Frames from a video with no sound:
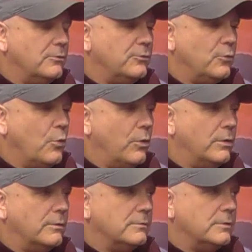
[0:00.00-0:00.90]

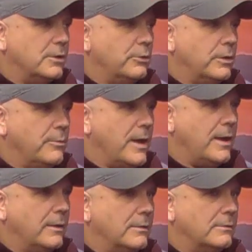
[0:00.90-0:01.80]
store literally
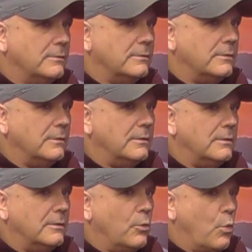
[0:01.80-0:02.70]
buy
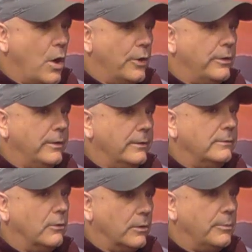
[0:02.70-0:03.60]
water
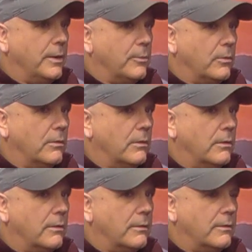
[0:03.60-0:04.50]
and toilet paper.
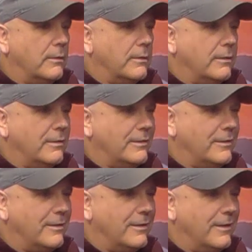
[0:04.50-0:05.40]

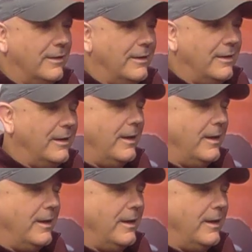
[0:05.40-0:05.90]
Yeah.